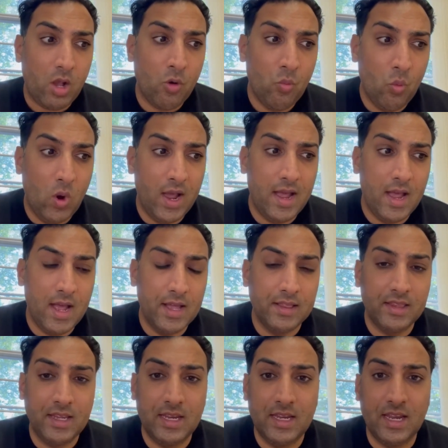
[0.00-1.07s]
Where
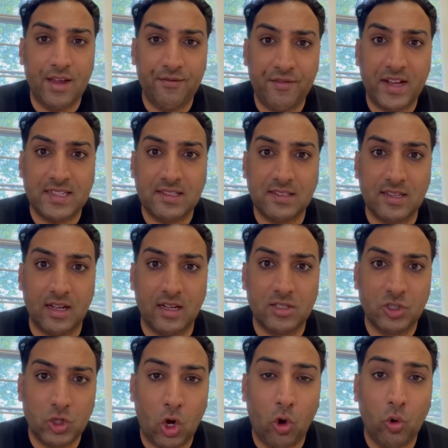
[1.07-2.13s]
the investor
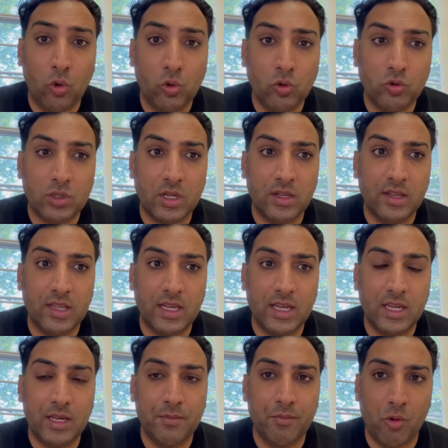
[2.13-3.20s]
told
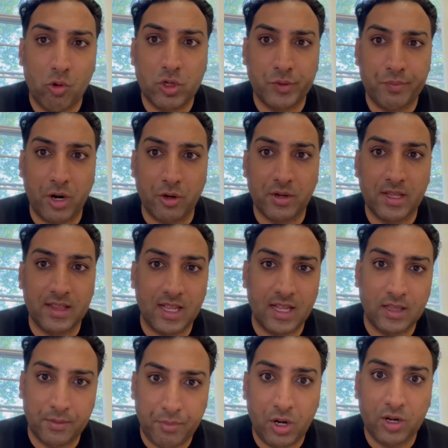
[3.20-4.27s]
the mortgage broker that
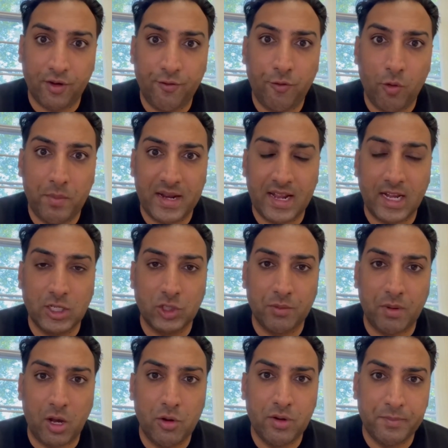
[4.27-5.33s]
they're buying a 4-bed
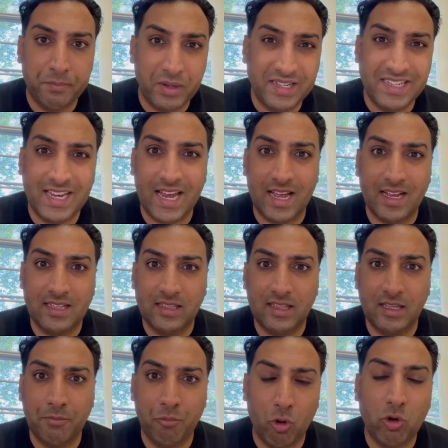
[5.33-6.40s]
HMO, but yet
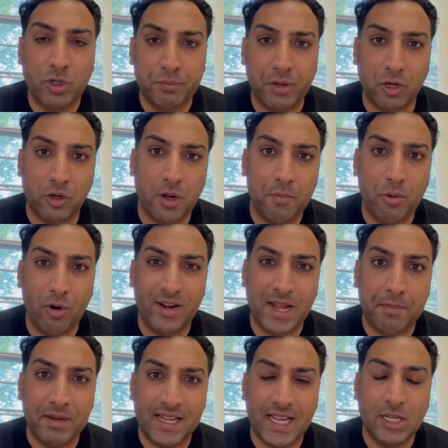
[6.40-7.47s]
the mortgage broker put an
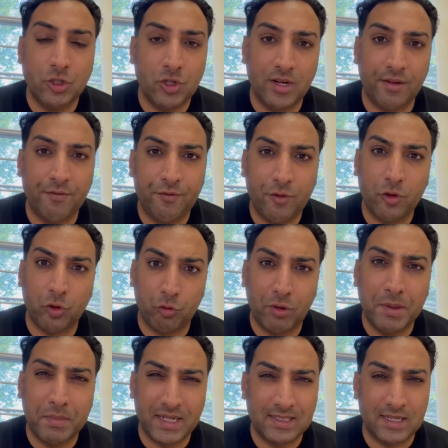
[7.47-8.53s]
application in for a
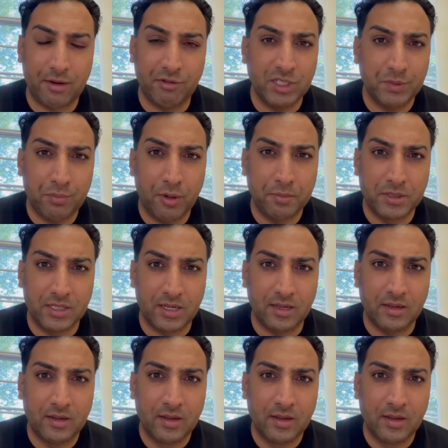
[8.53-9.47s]
3-bed terrace property.